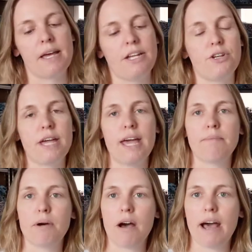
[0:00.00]
And you
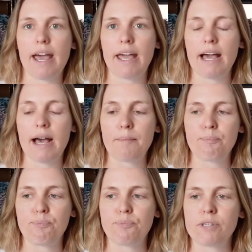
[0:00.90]
can buy,
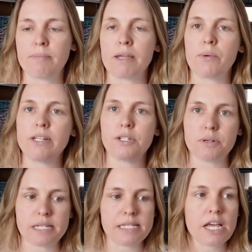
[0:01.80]
um, something we do
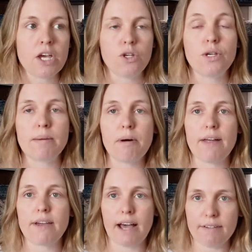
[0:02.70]
is you can buy
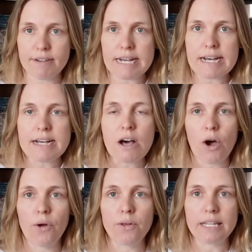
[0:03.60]
the cover
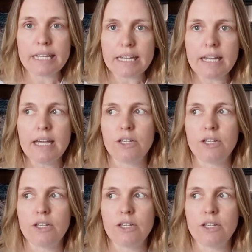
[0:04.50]
only.